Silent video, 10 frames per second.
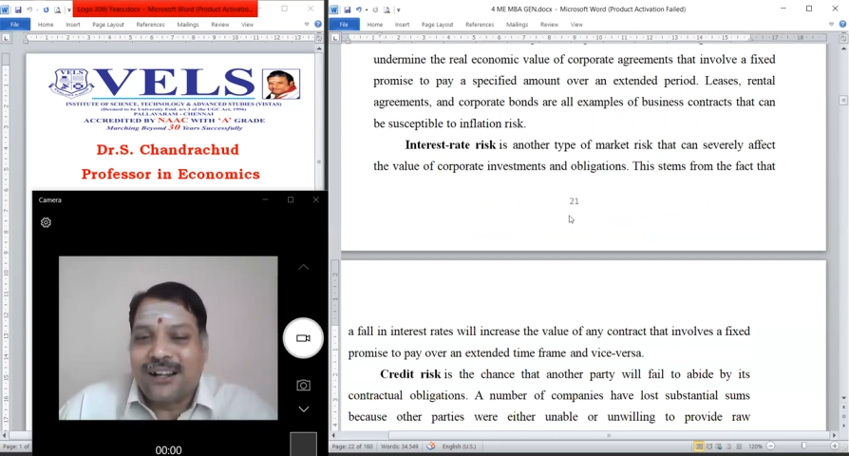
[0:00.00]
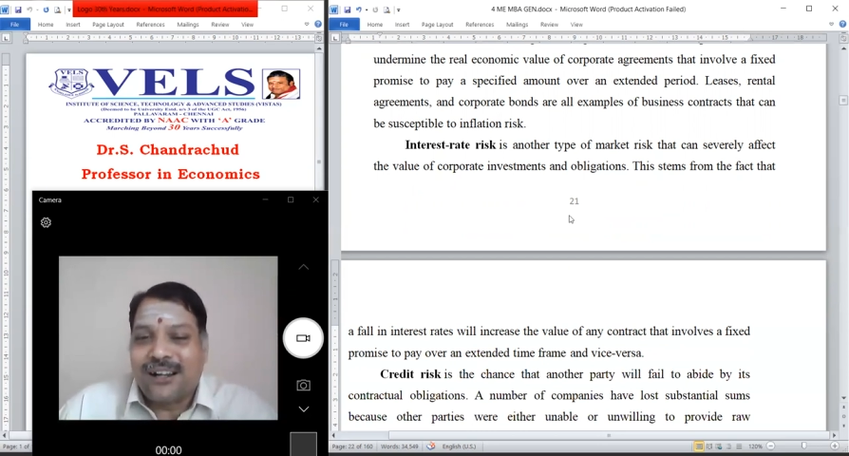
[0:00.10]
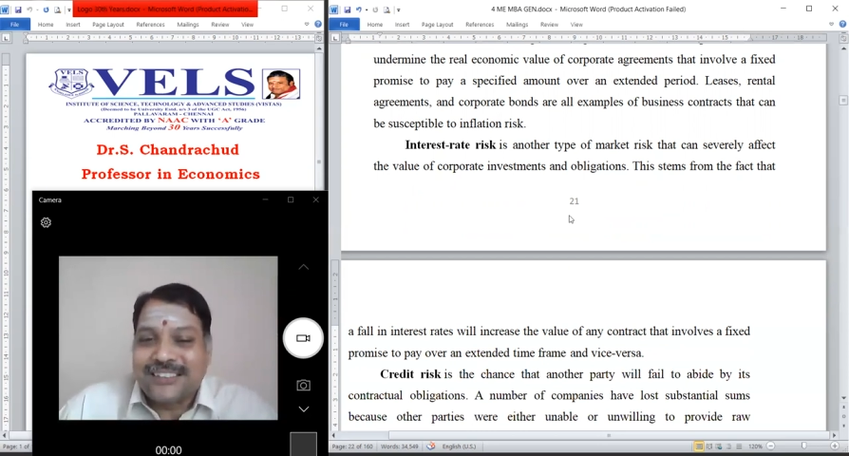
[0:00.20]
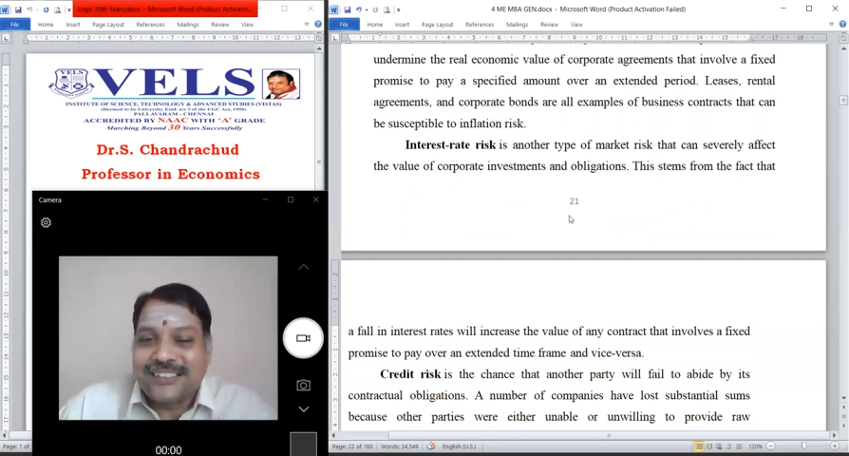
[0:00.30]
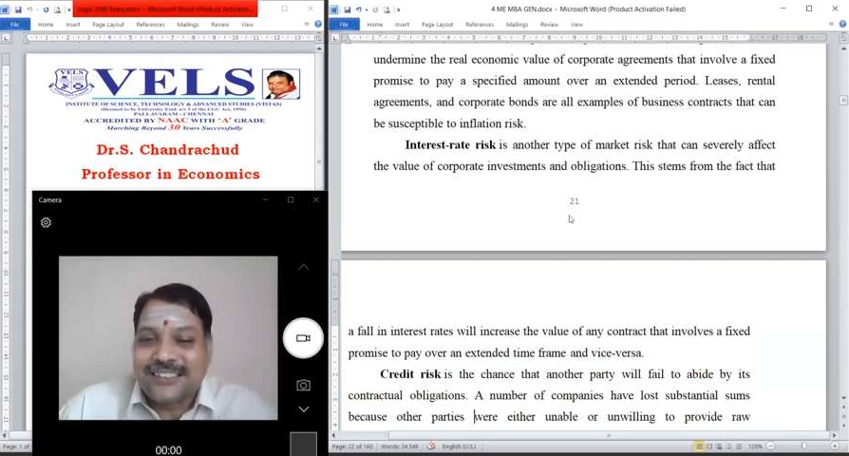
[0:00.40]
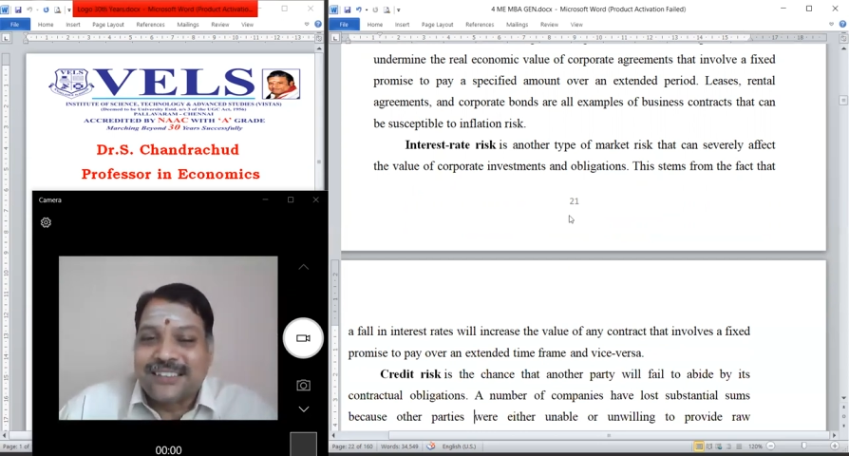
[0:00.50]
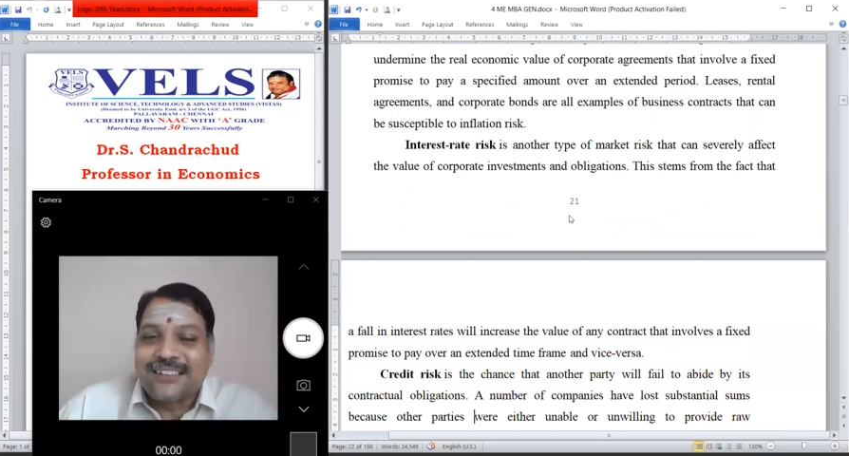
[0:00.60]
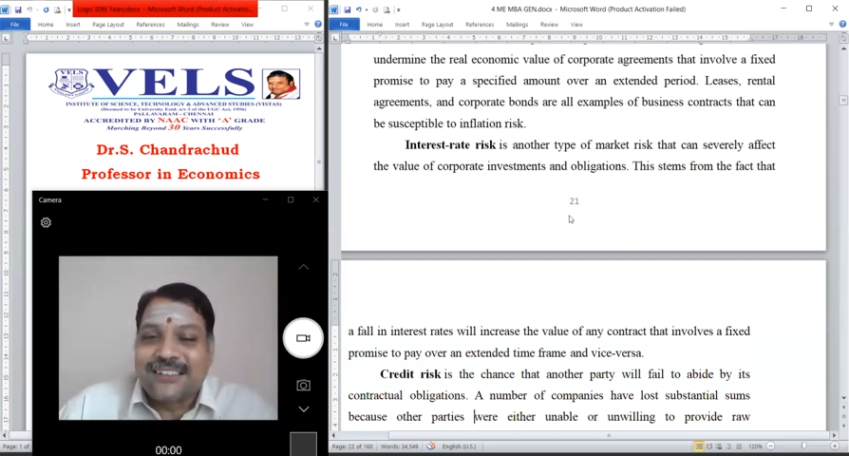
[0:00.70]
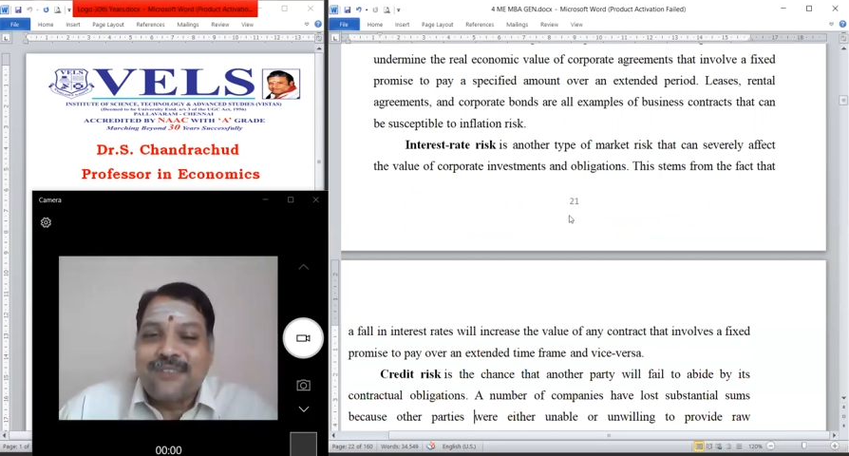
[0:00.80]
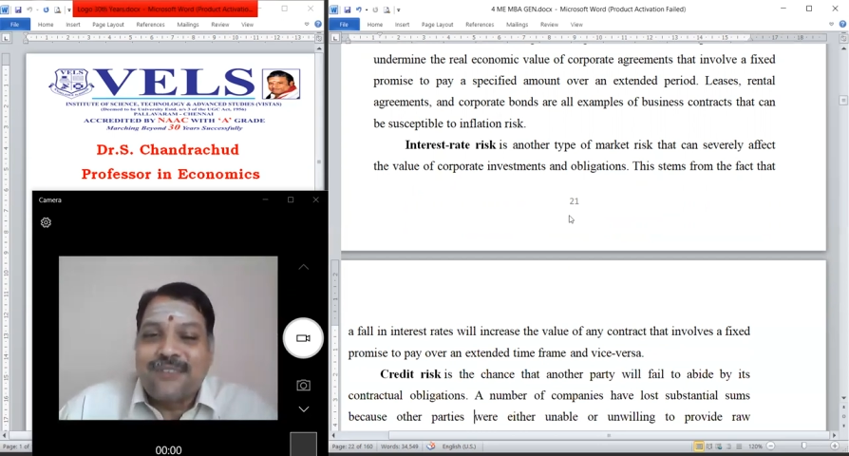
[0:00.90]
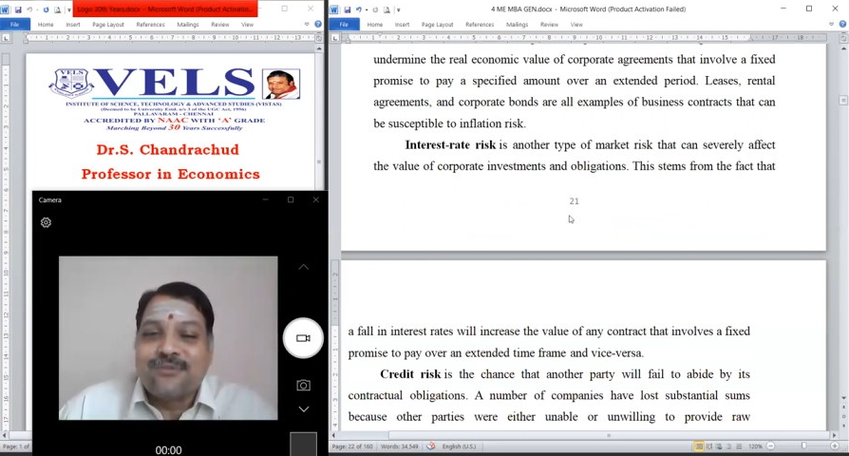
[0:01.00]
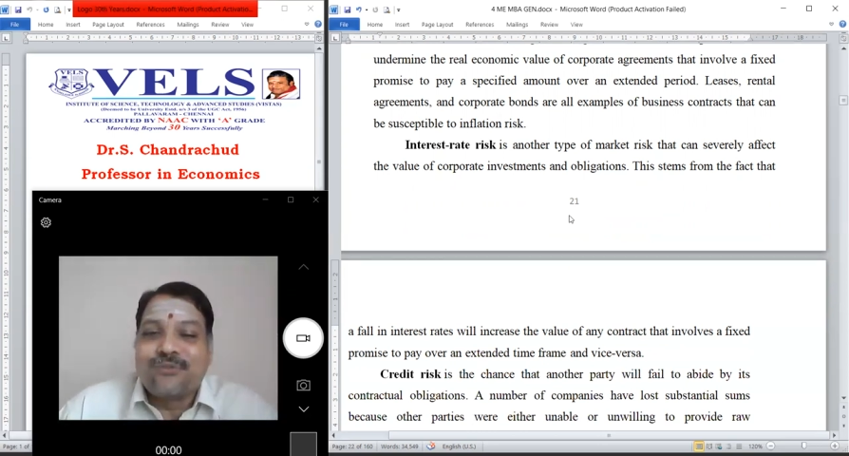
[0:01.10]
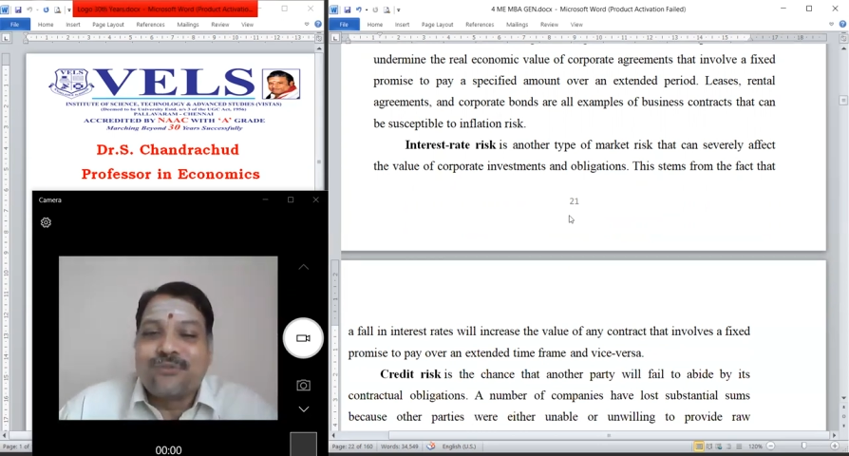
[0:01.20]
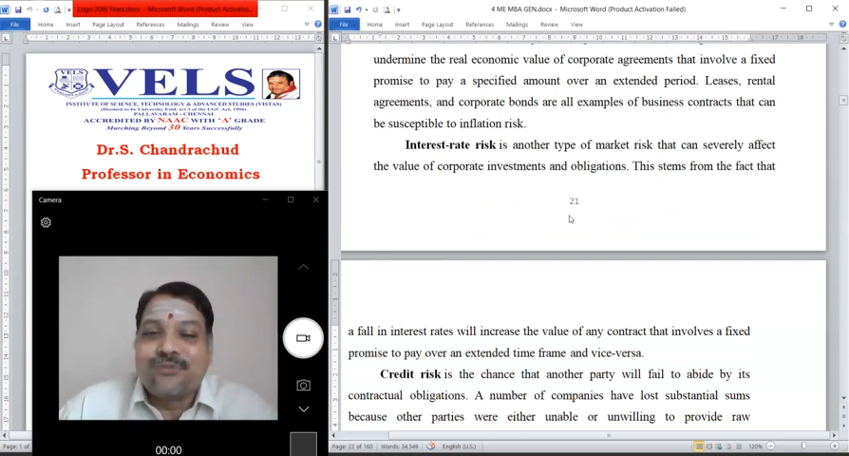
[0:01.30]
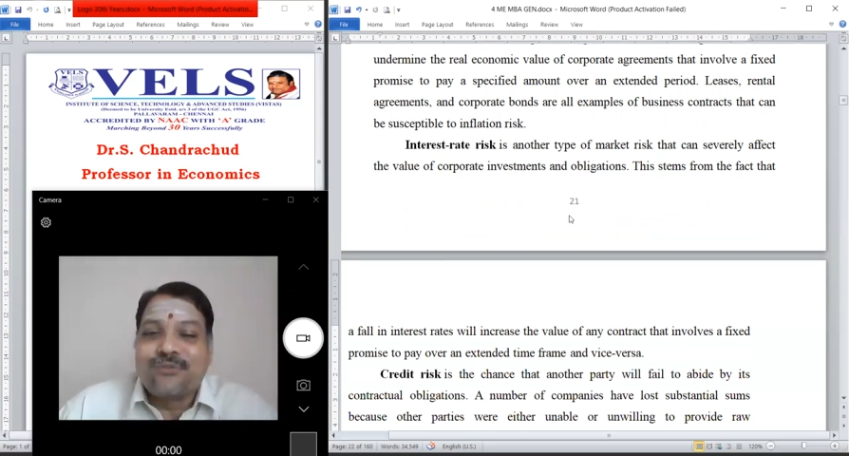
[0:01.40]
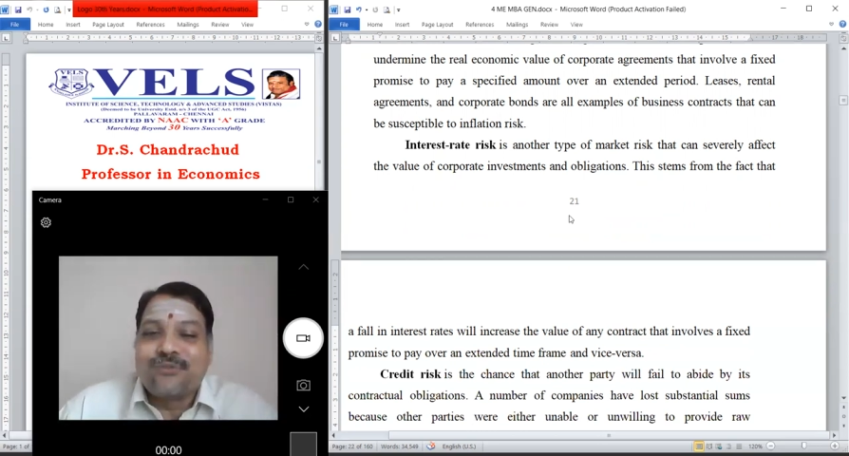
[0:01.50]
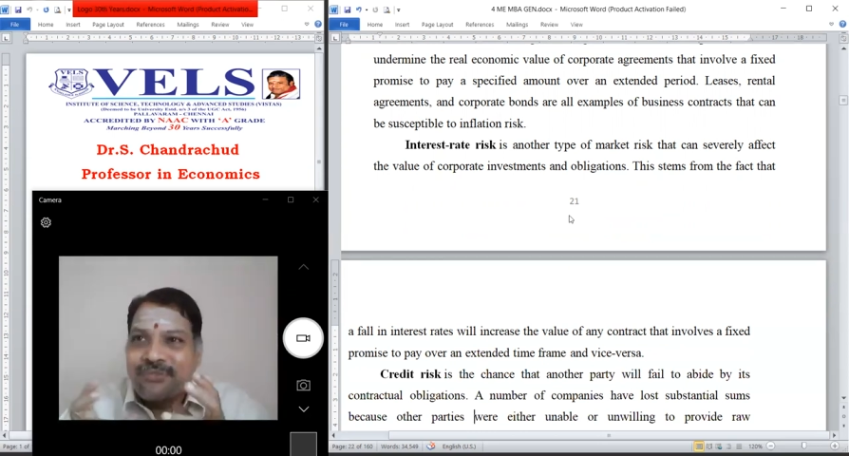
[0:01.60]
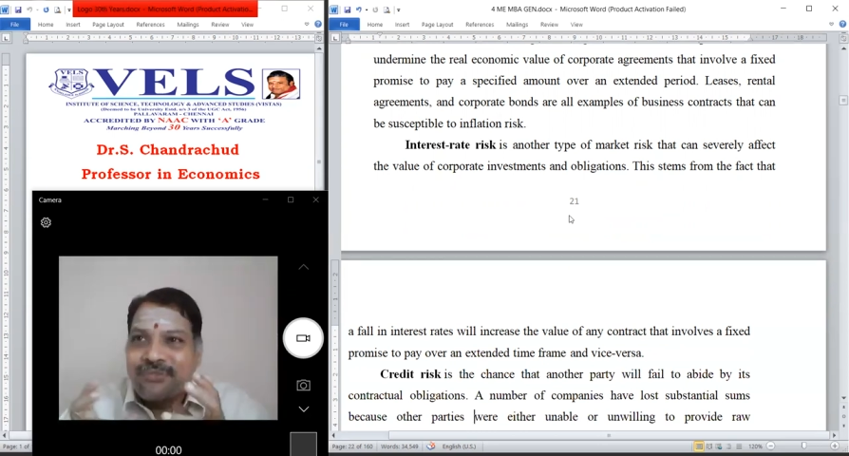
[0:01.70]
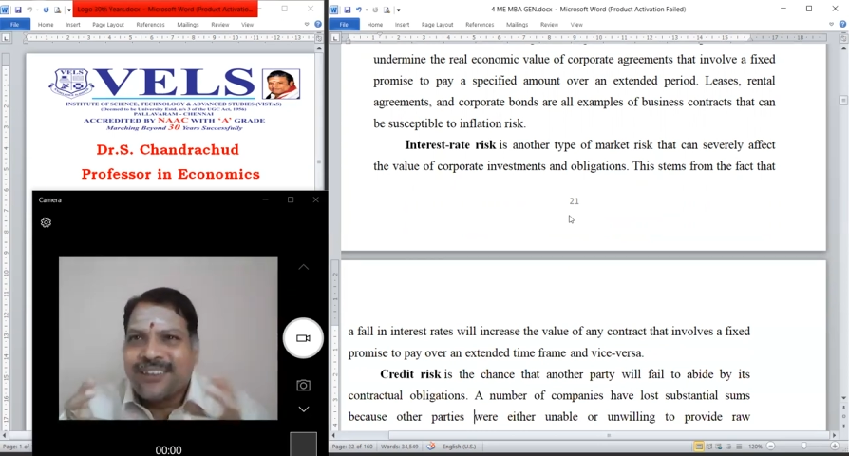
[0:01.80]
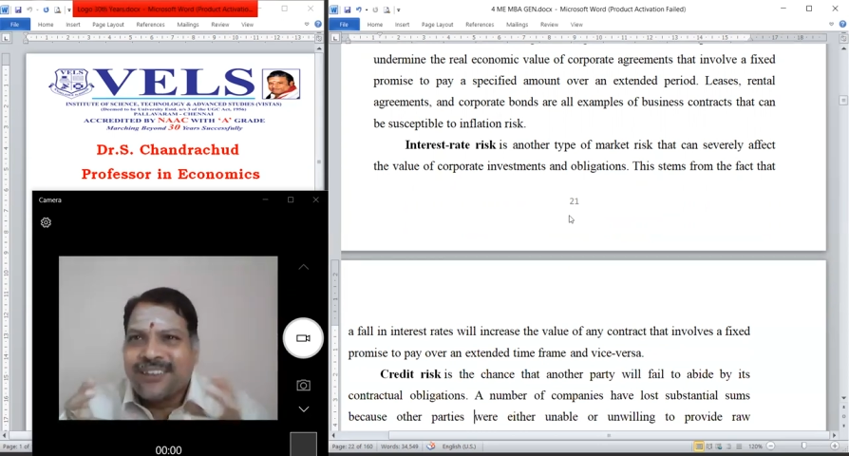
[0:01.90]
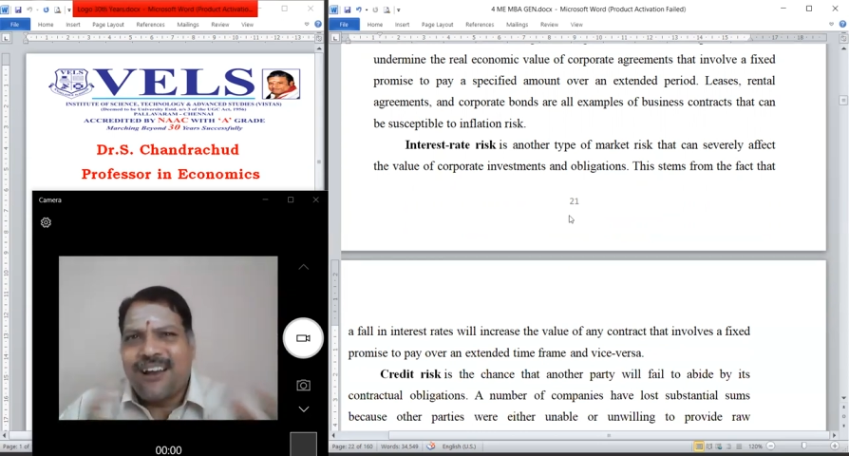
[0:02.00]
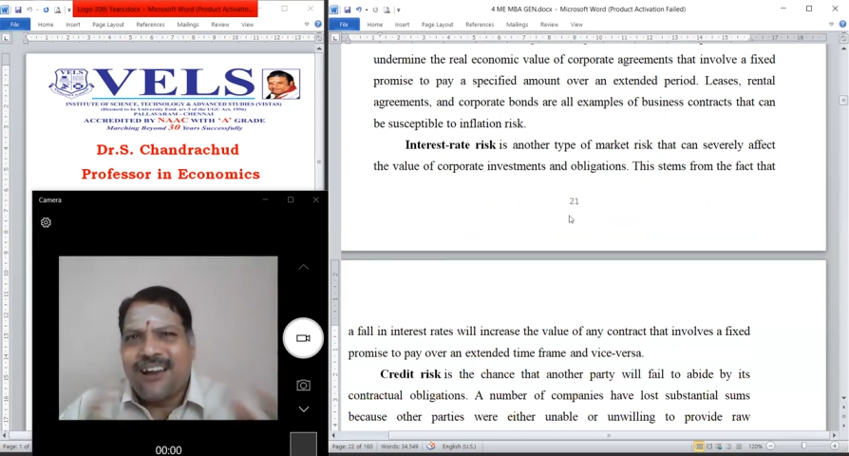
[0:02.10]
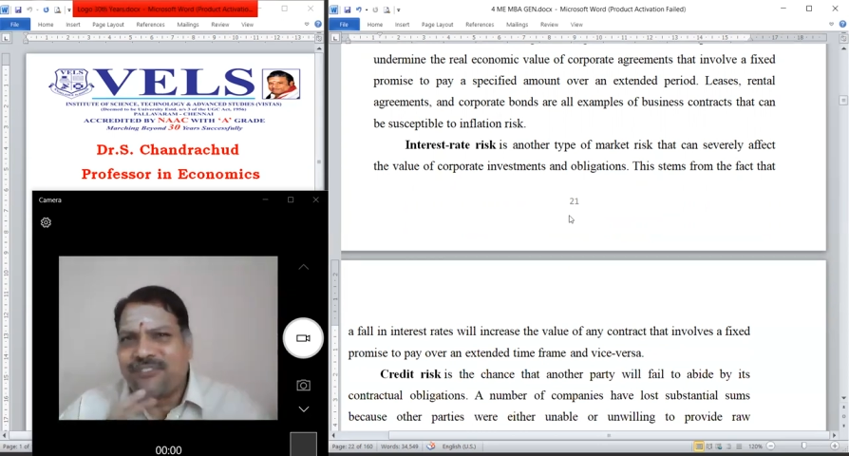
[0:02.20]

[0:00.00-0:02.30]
an extended time frame. Of